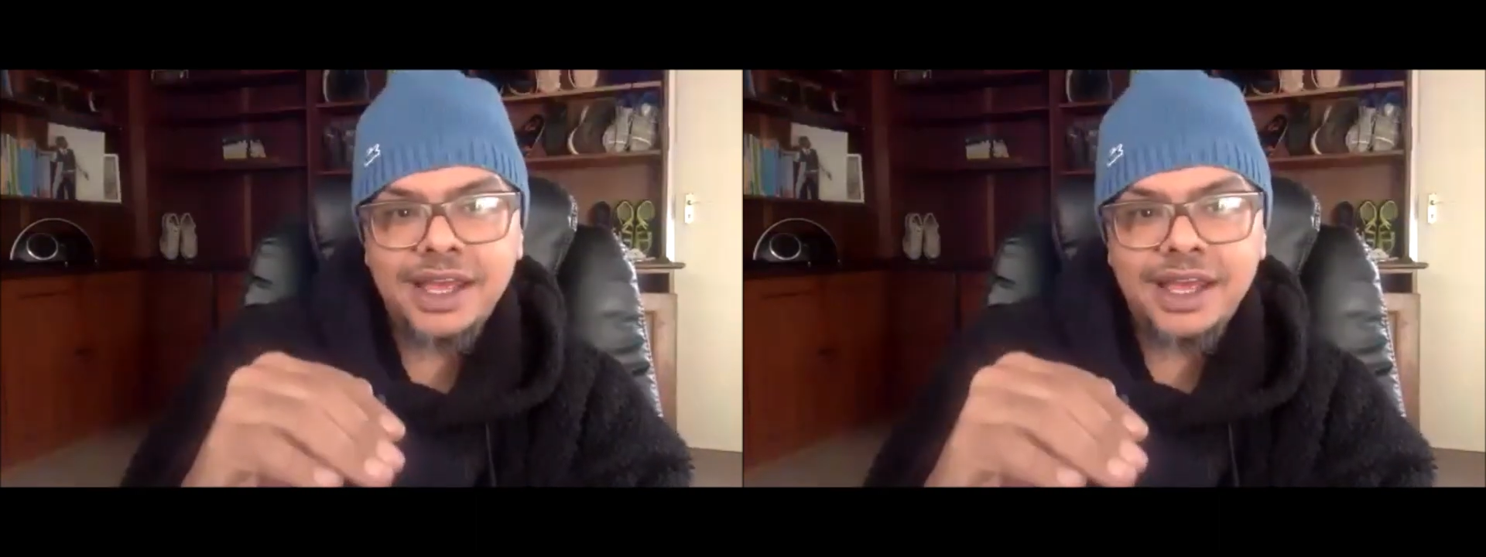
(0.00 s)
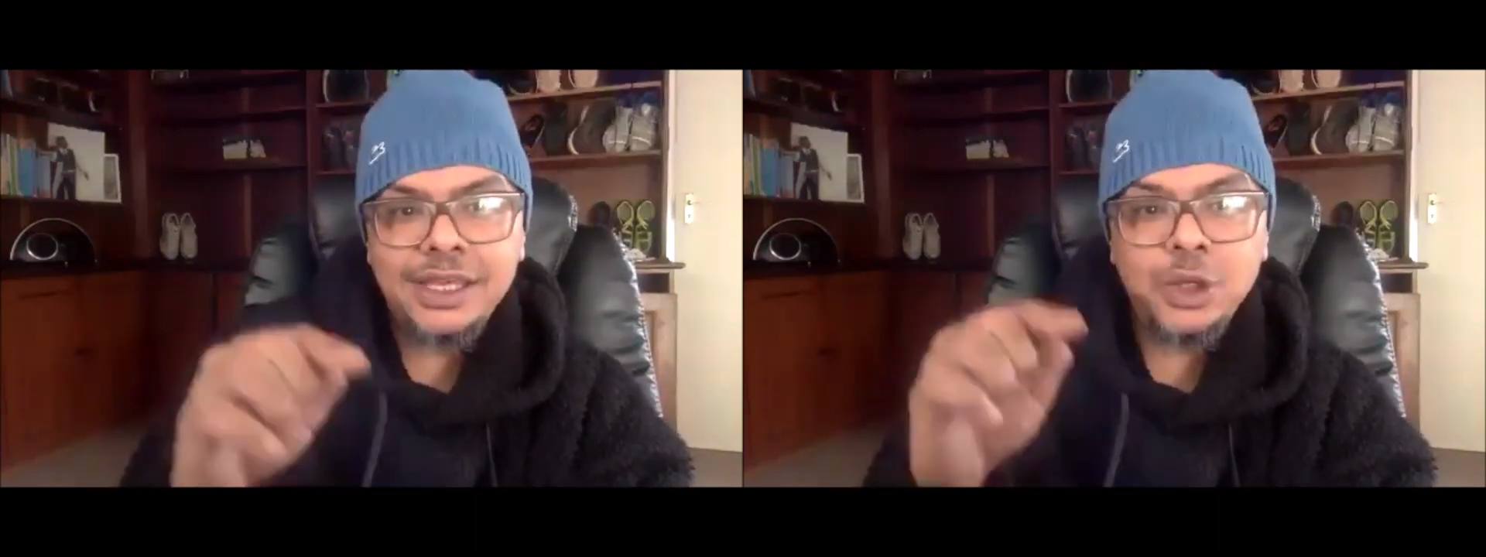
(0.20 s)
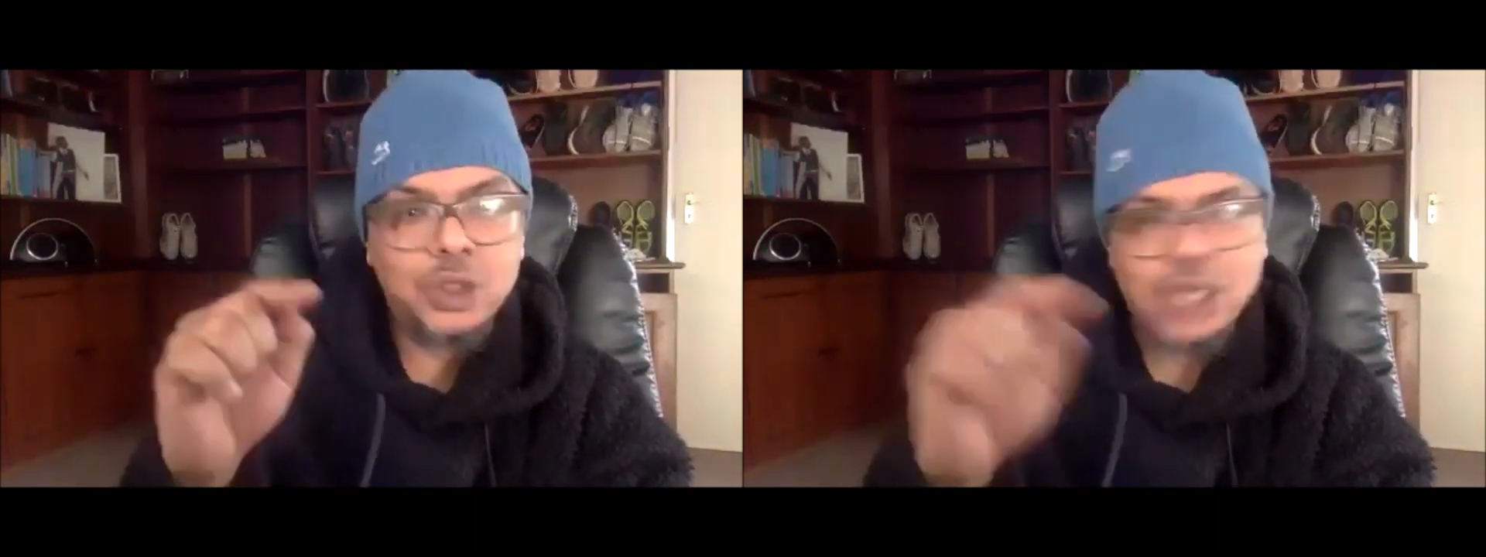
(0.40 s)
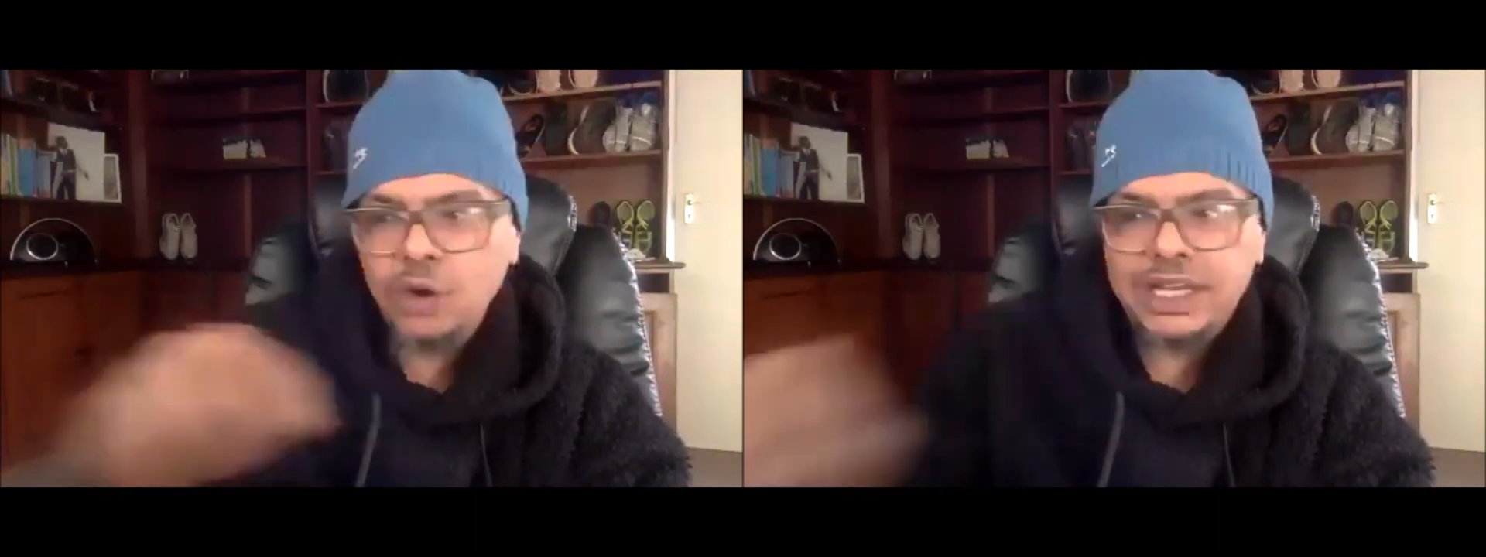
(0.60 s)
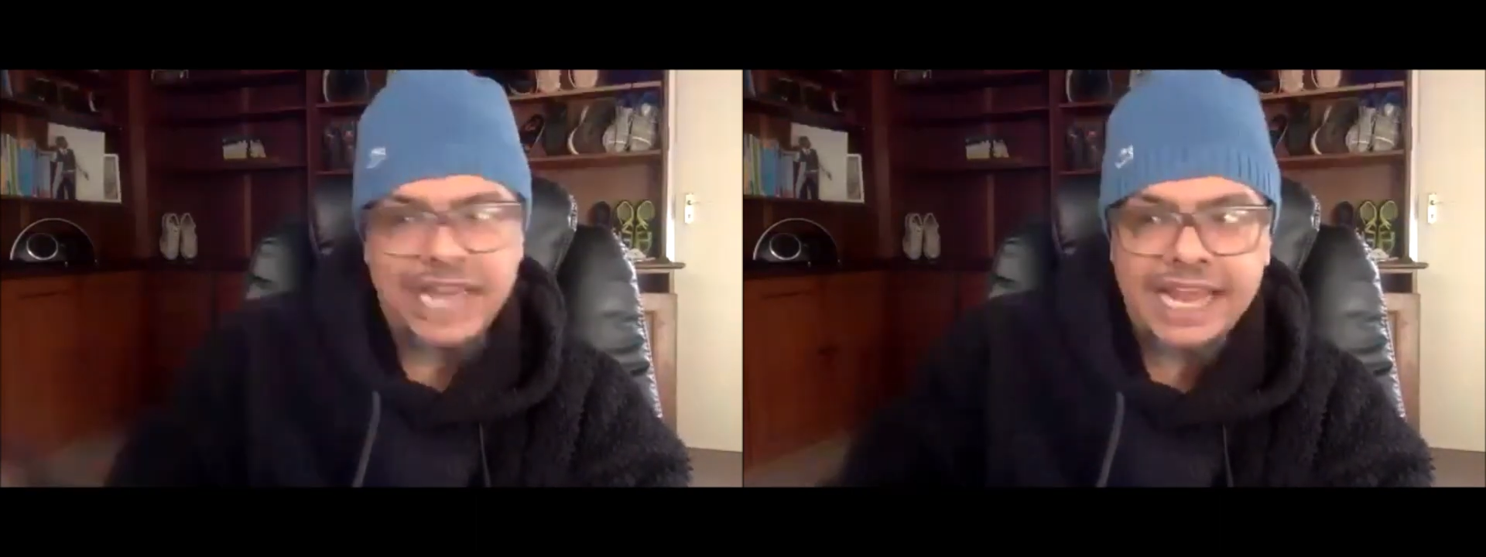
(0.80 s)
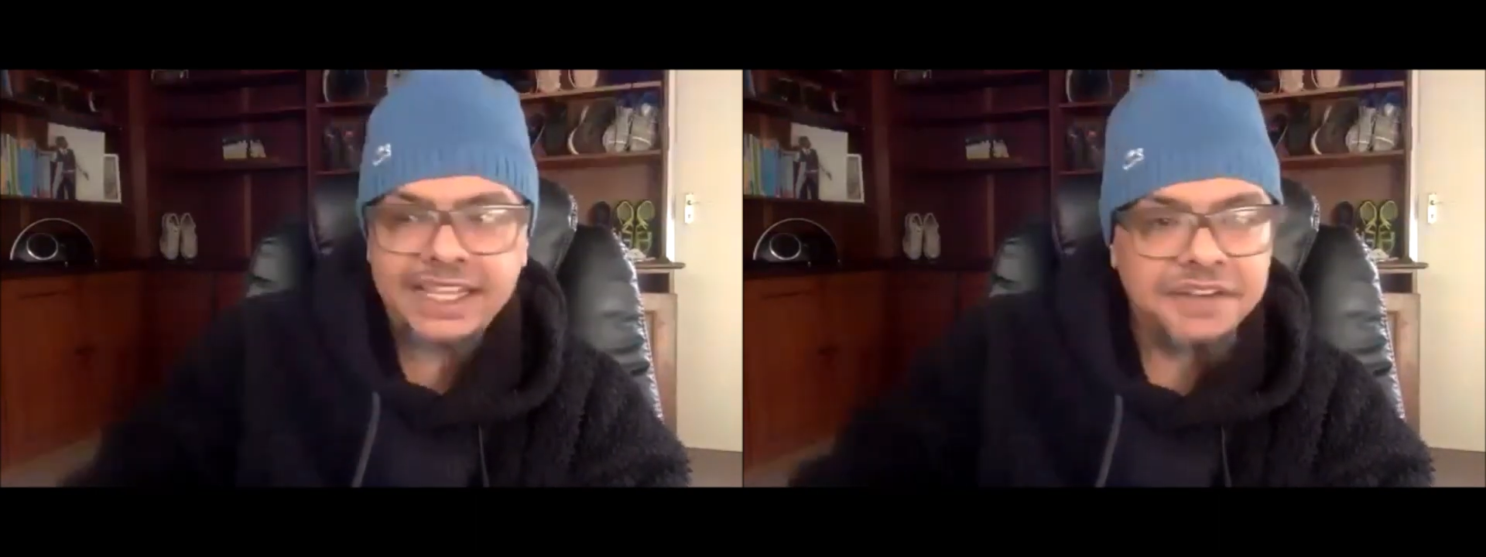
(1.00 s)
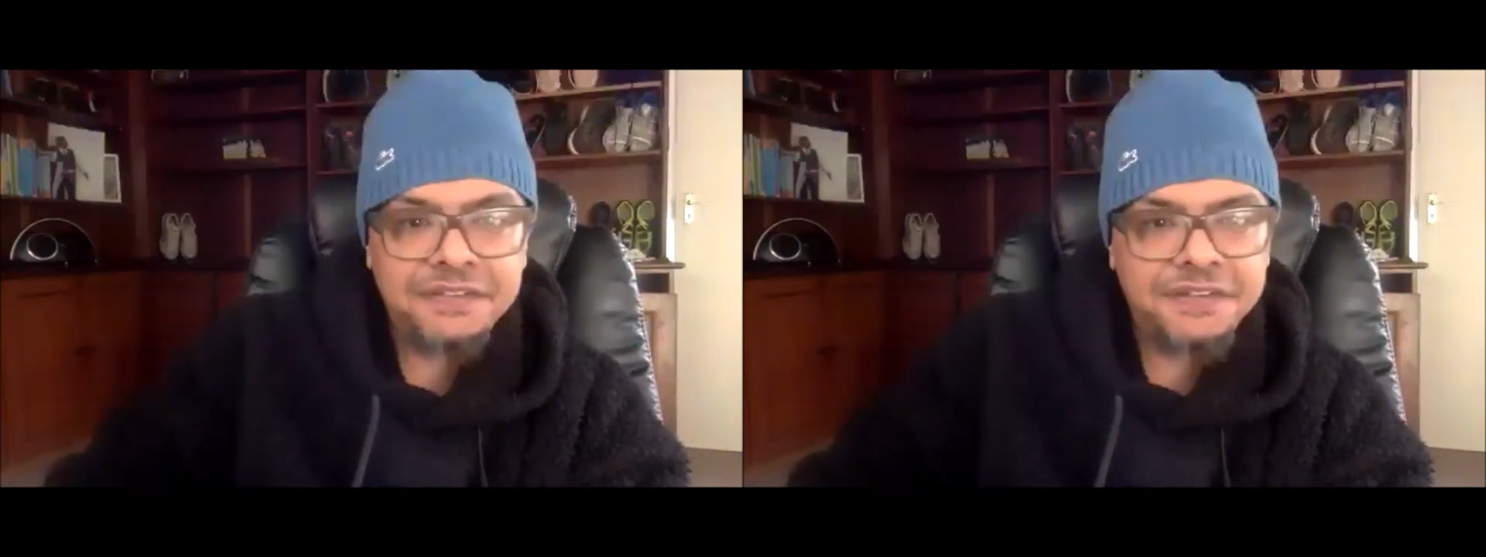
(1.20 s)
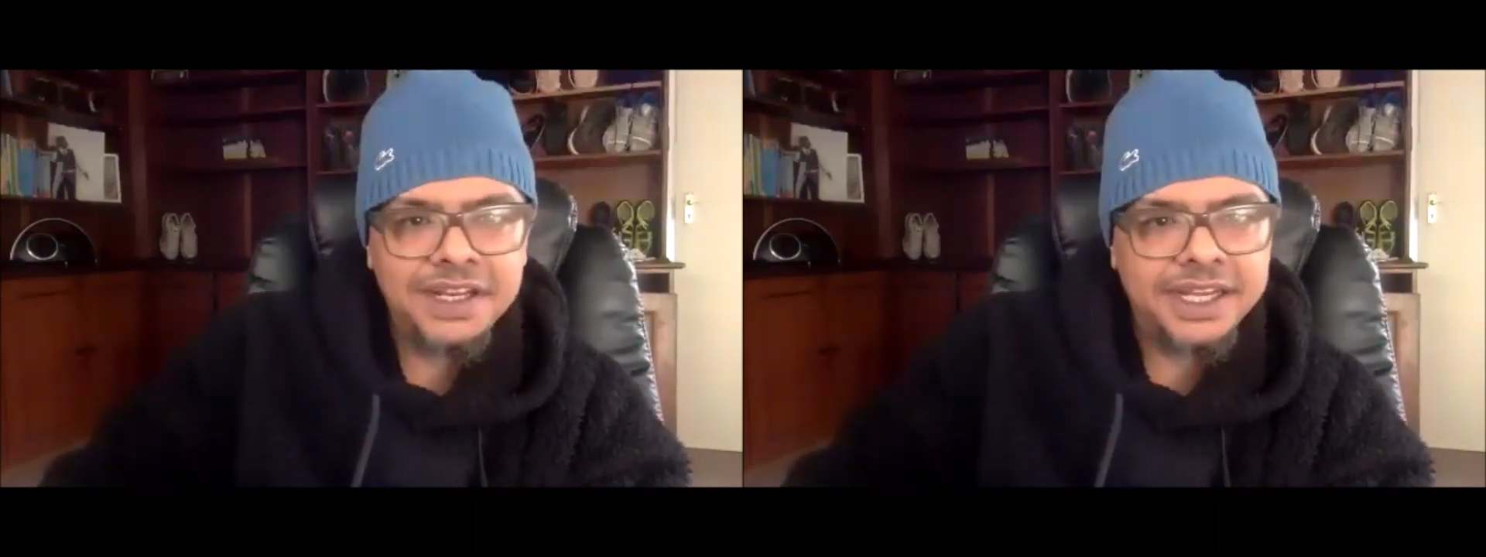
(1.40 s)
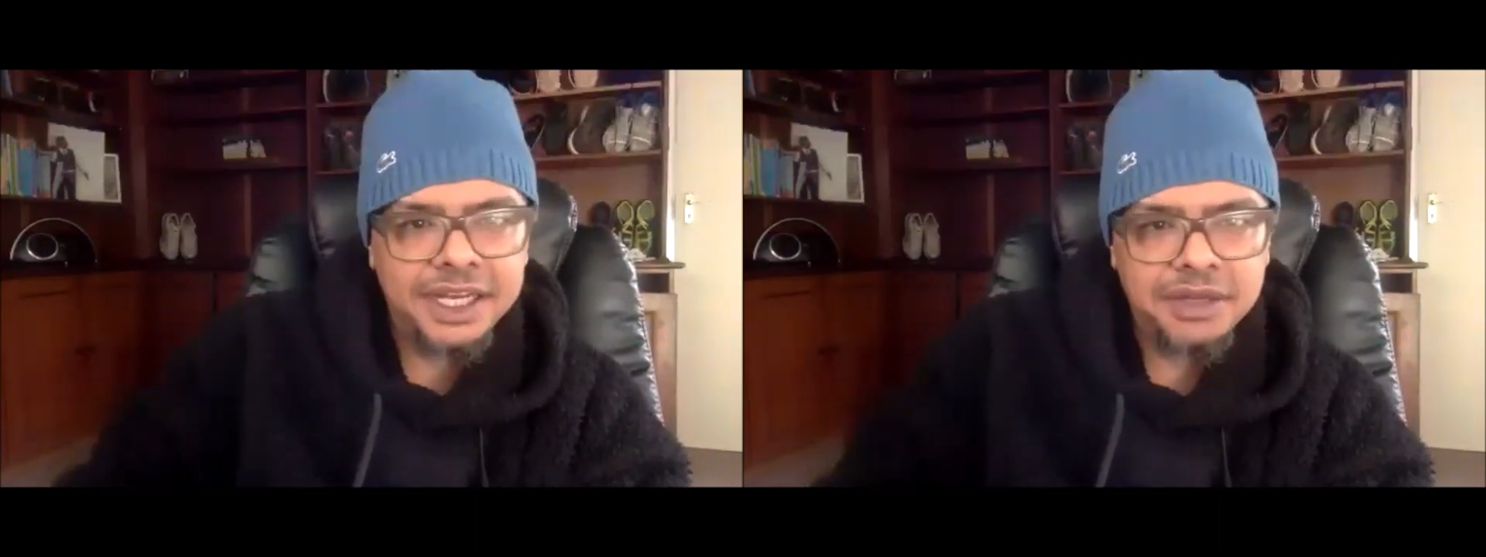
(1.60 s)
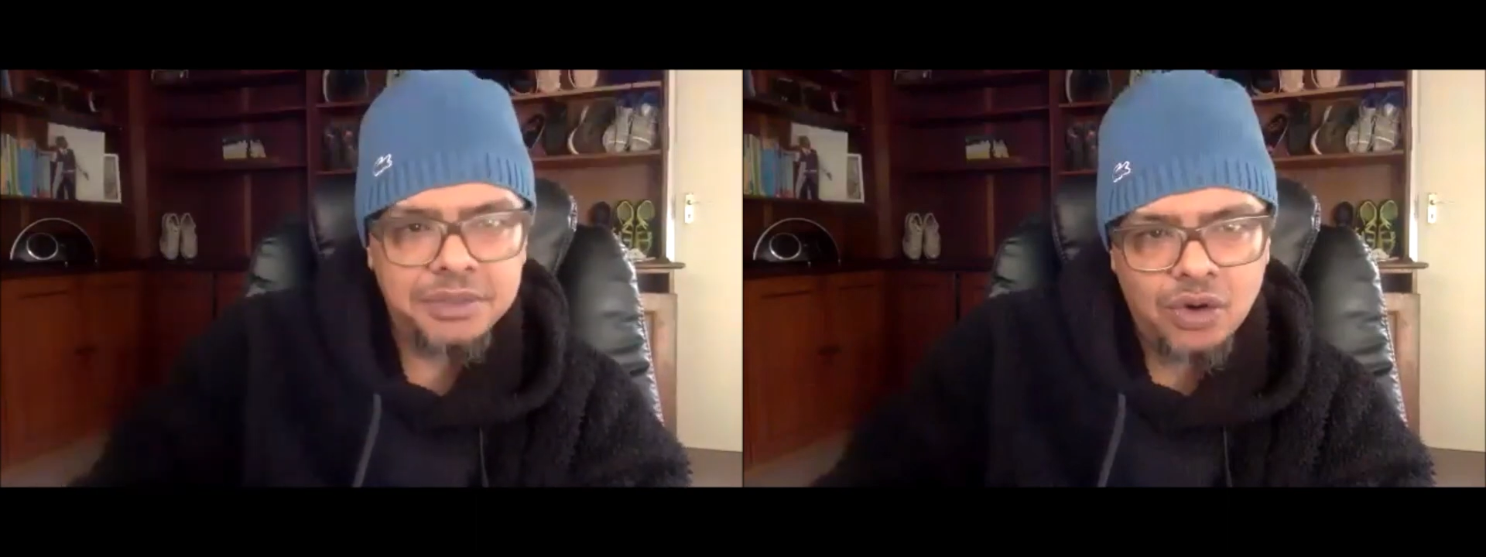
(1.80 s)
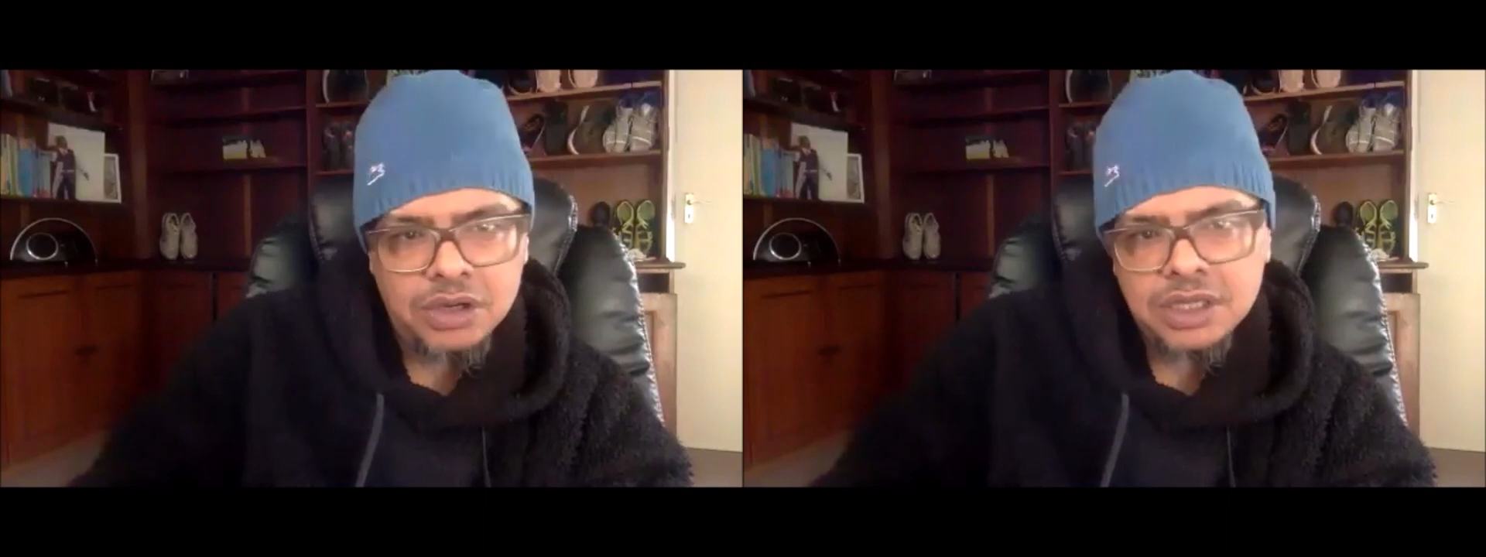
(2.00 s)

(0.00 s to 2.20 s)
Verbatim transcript: you don't like that feeling anymore.